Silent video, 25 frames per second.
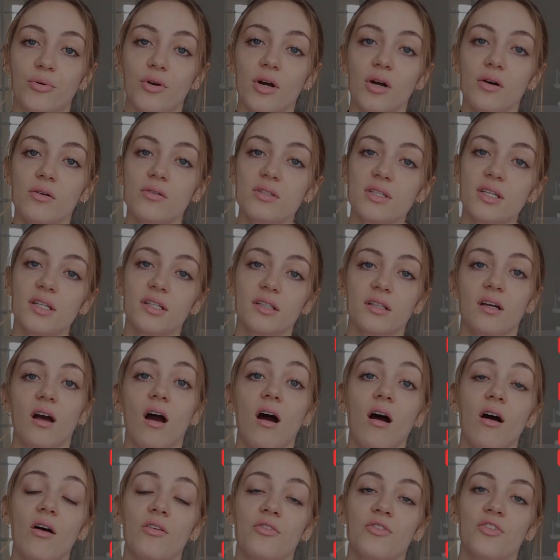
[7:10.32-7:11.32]
pros and
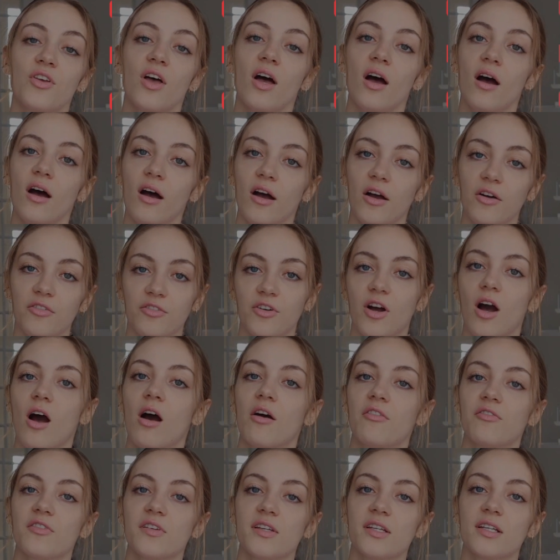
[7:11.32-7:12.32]
cons of
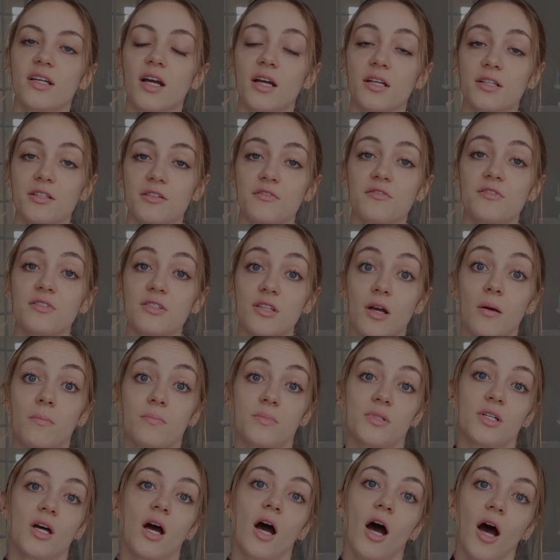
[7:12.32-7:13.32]
coffee kind of
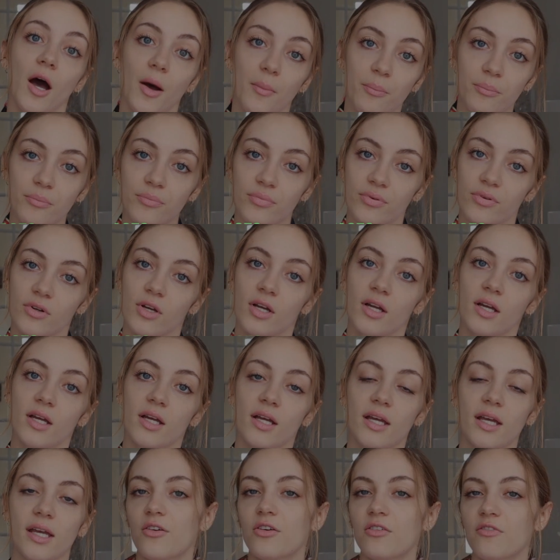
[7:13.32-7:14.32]
summed up.
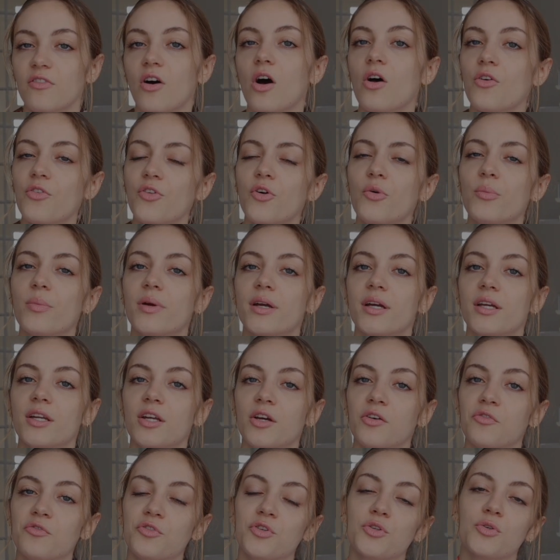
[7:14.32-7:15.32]
There have also
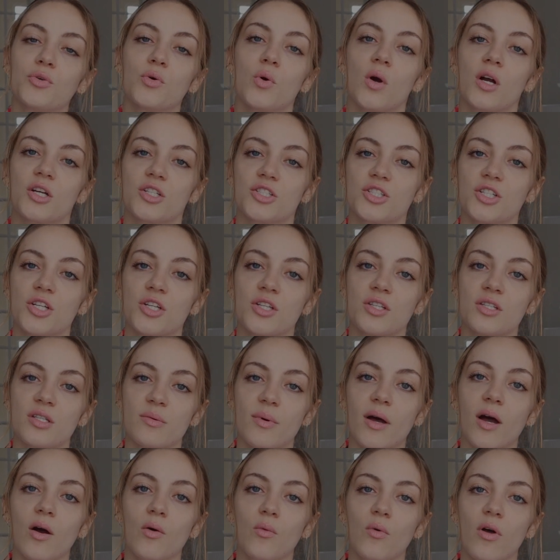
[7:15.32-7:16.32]
been a few questions
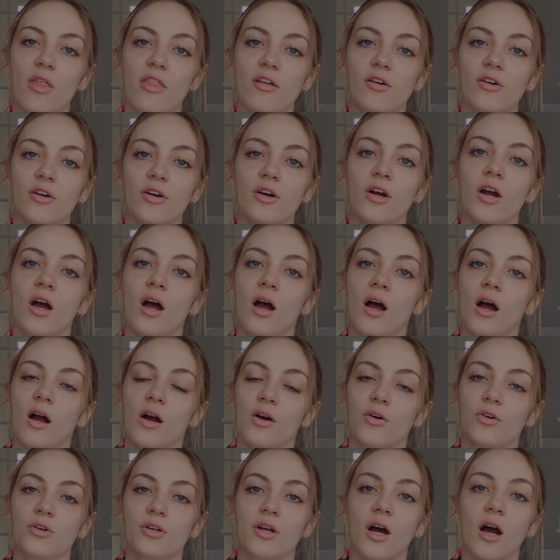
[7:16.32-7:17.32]
about whether
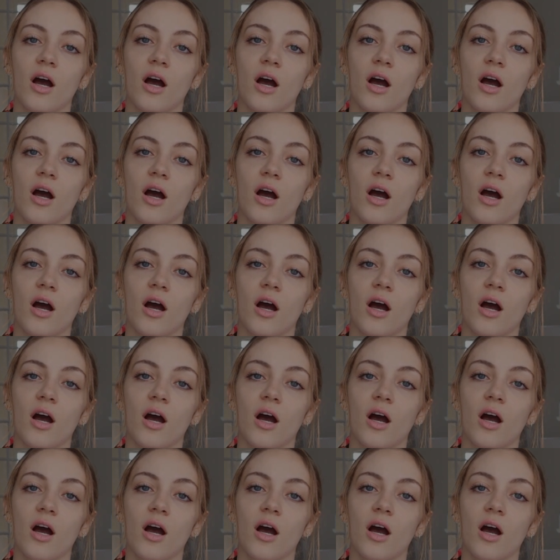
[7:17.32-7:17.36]
or